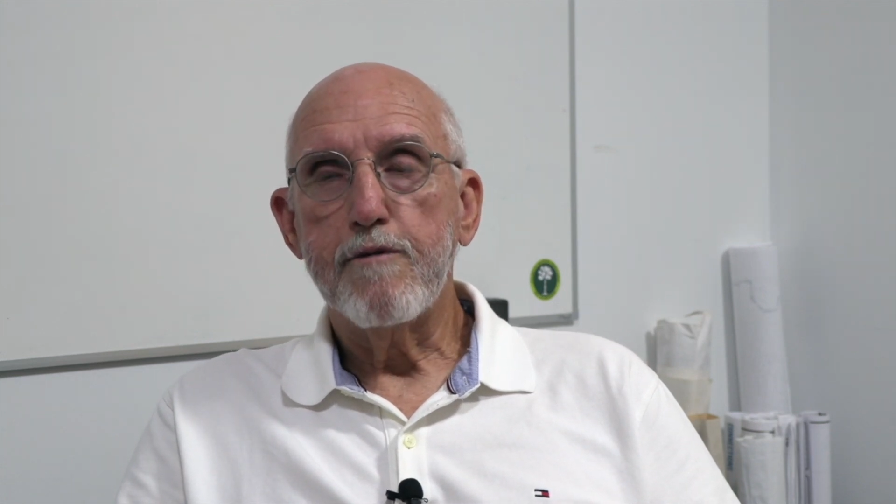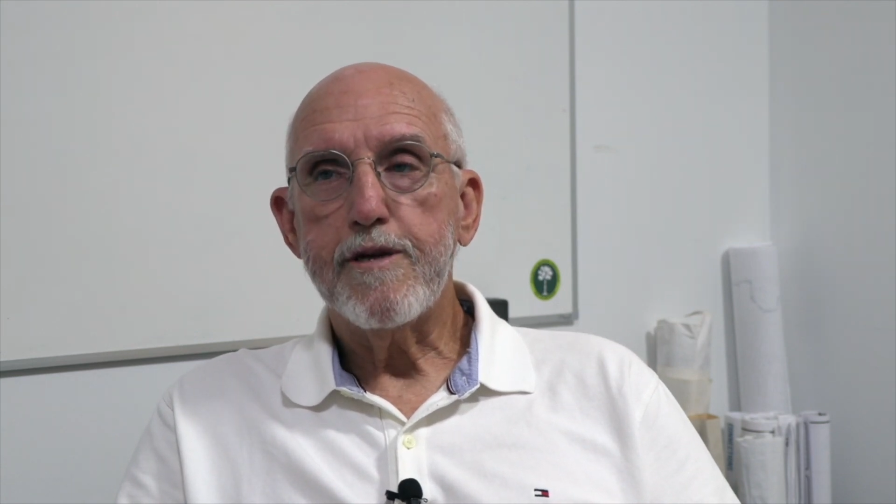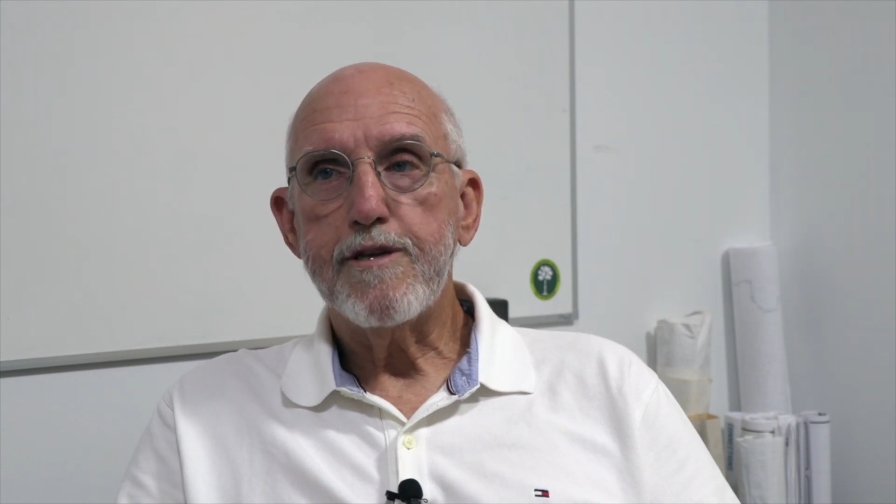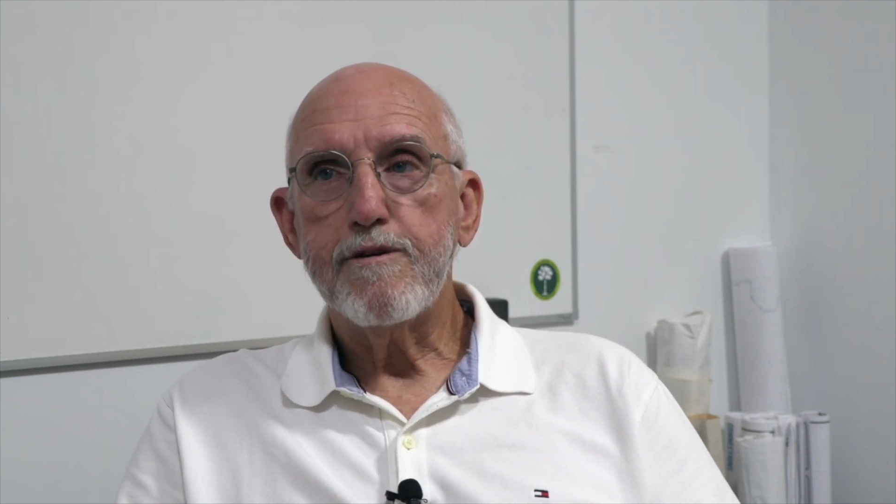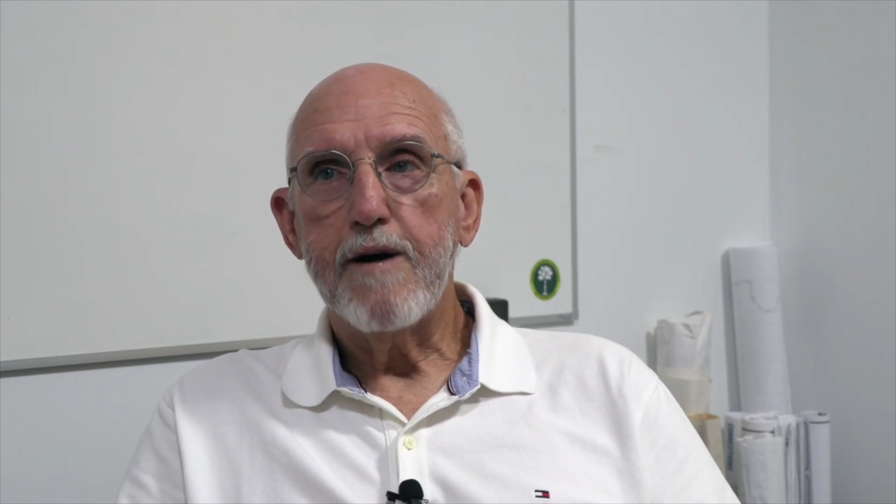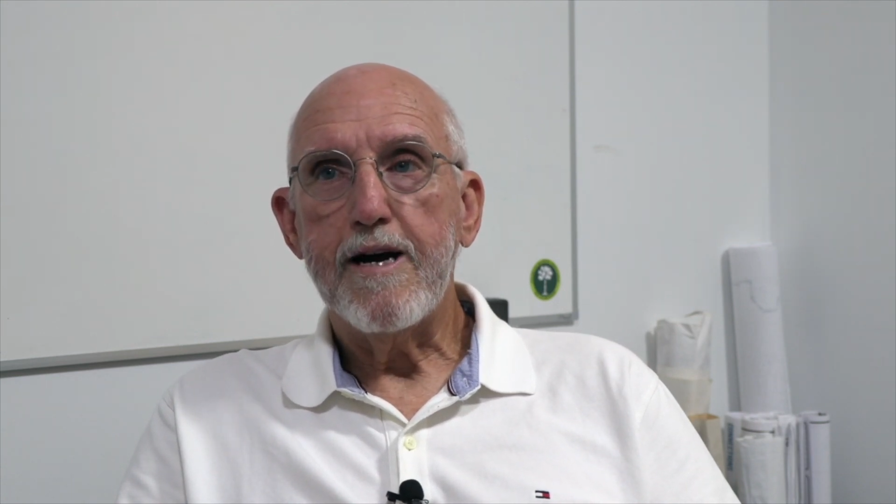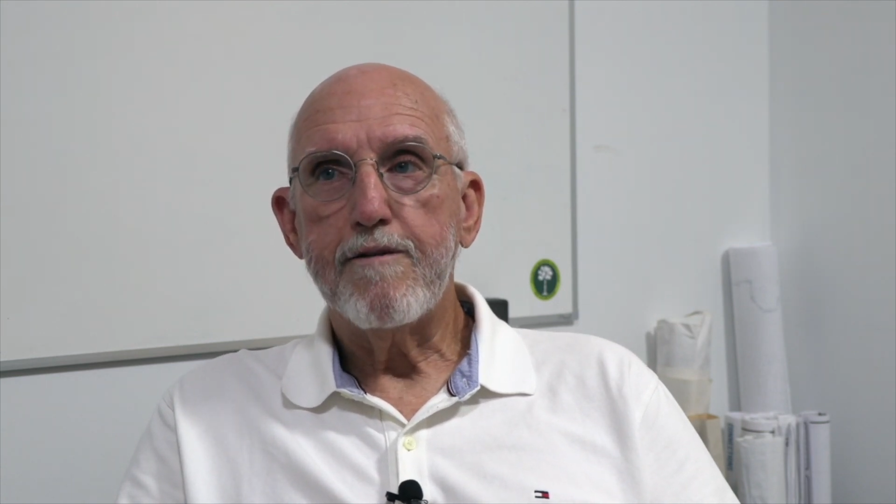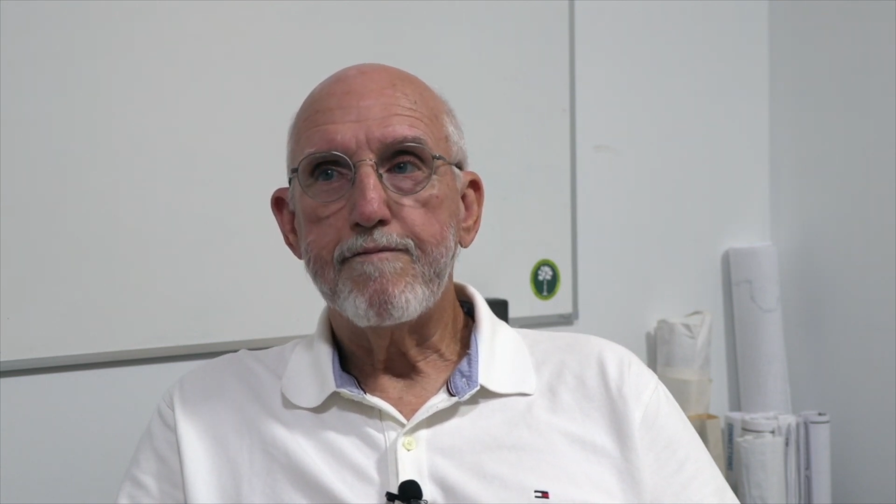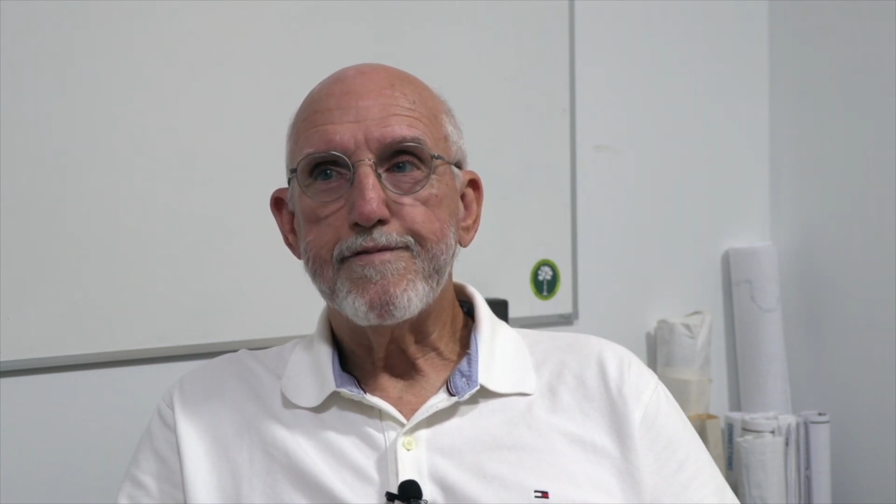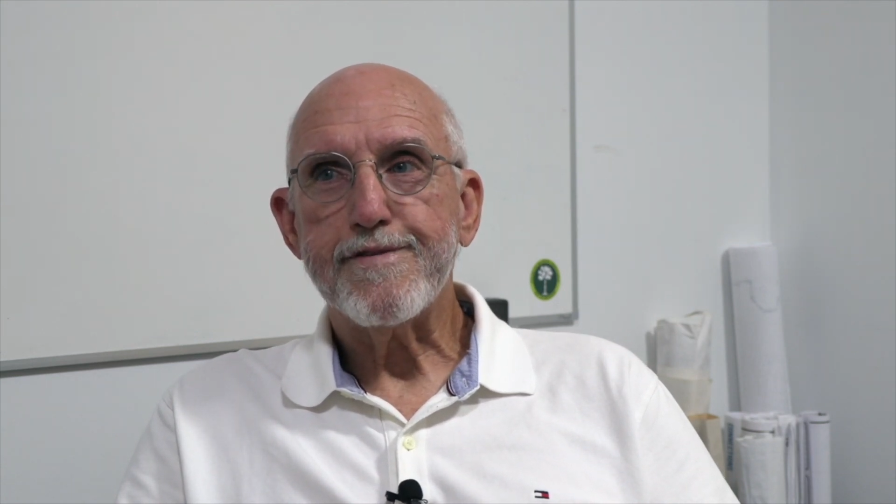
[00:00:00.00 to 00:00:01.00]
We do
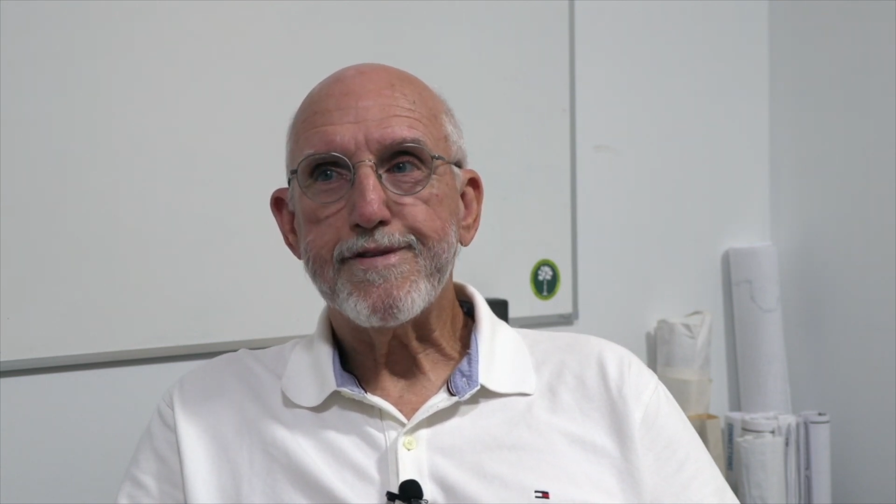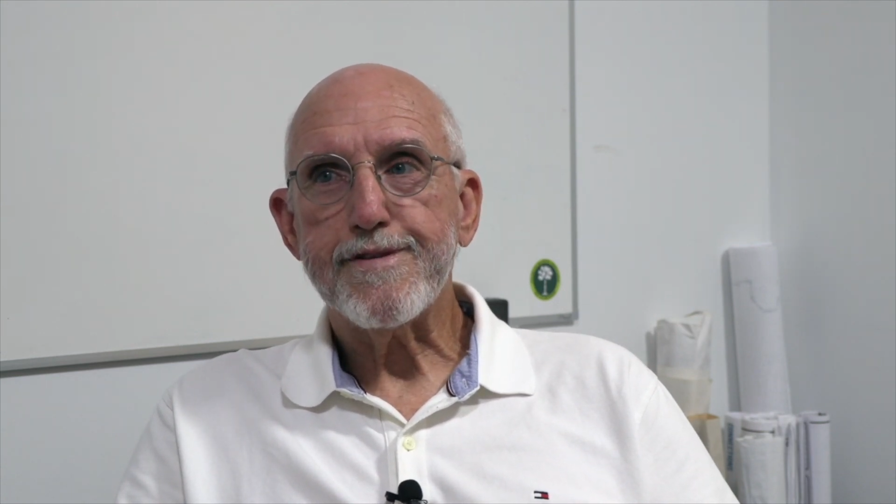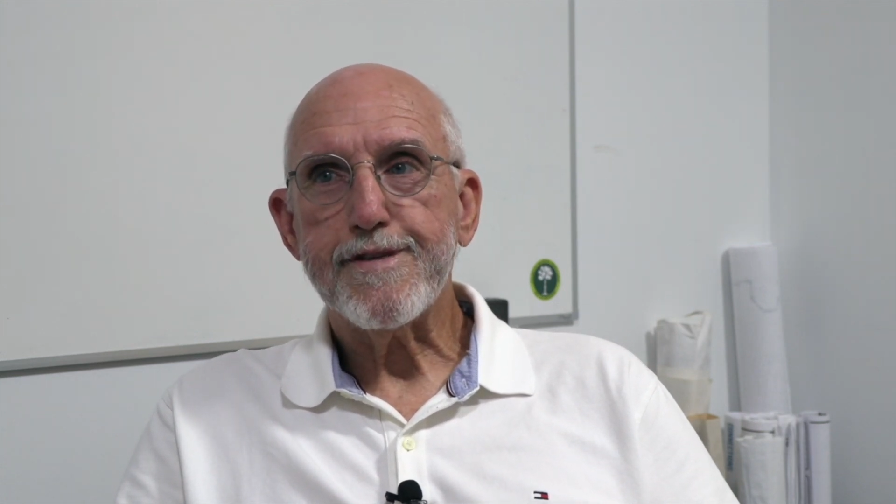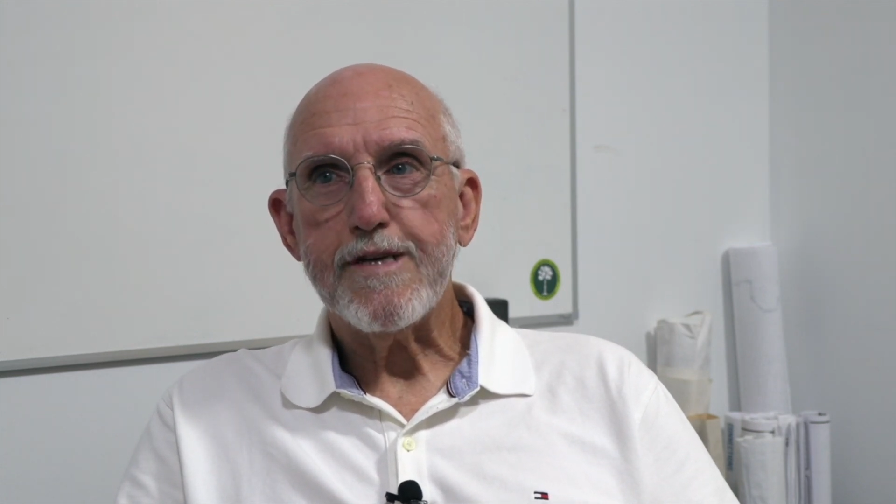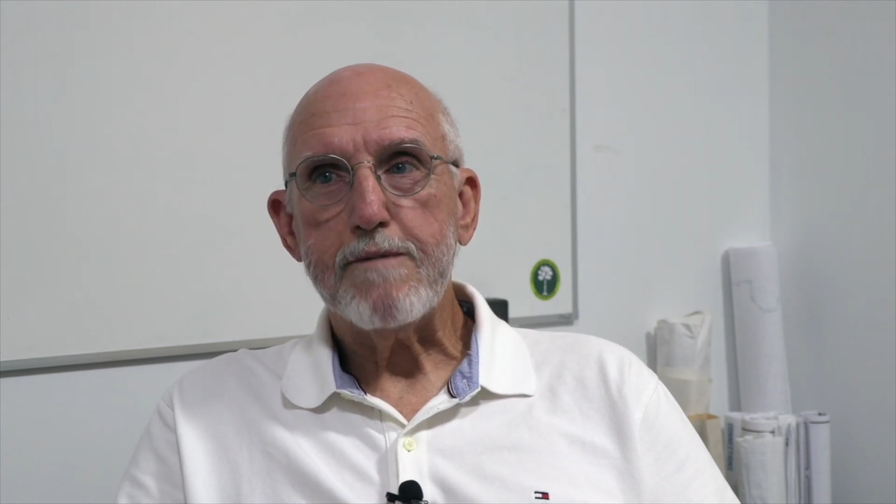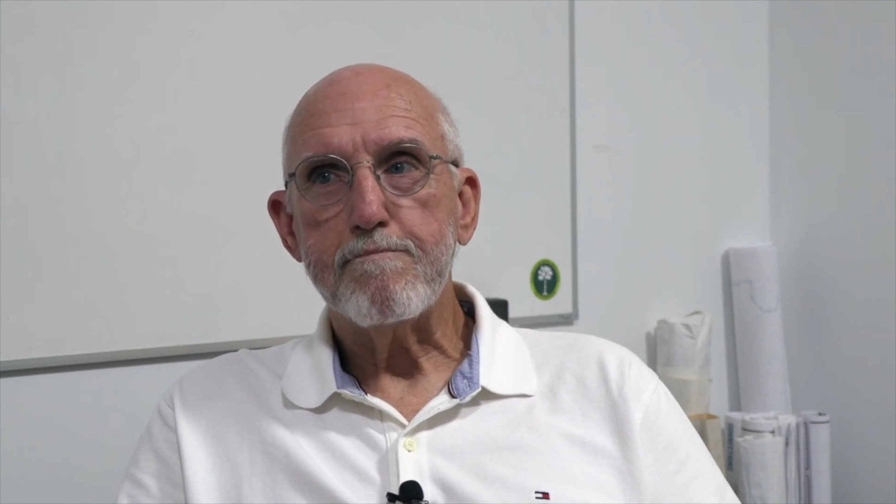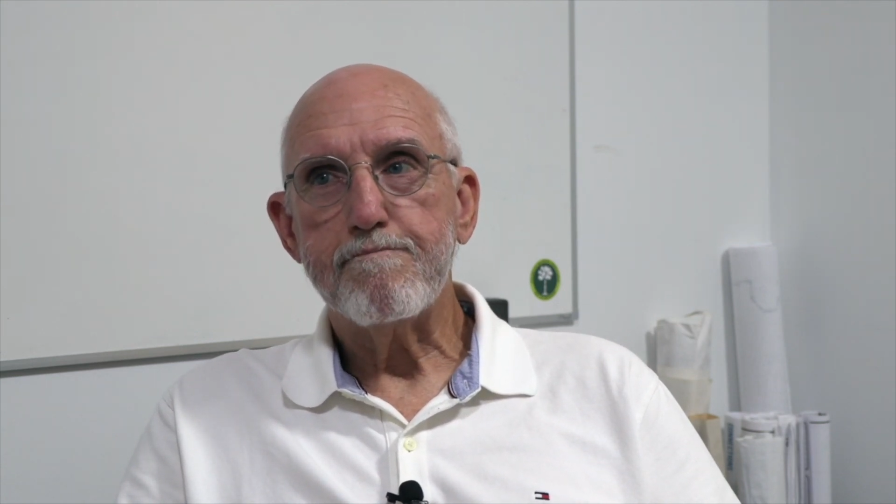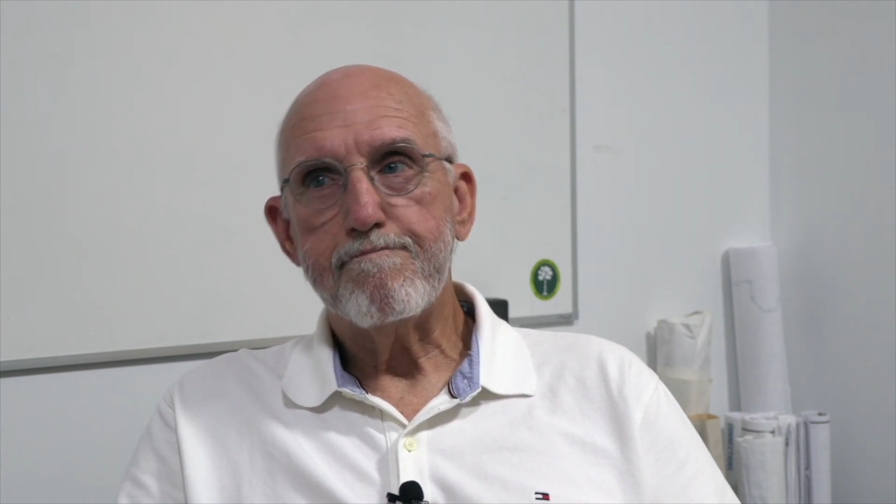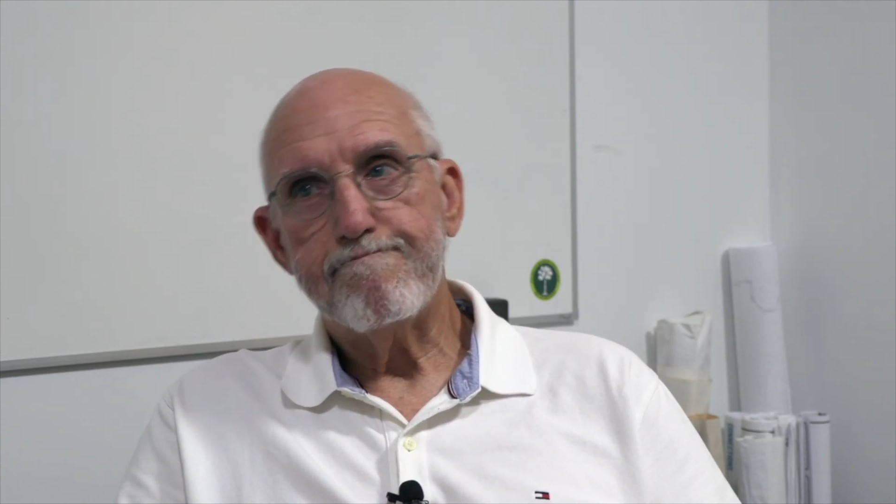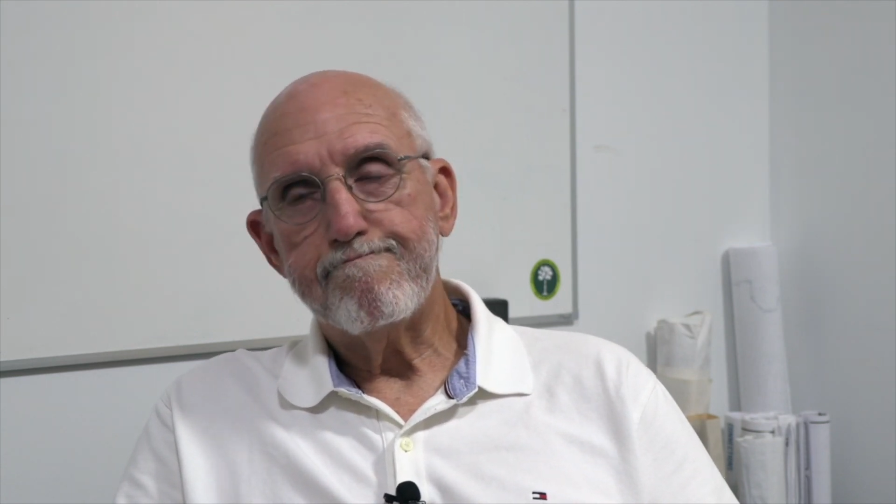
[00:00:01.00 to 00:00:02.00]
have some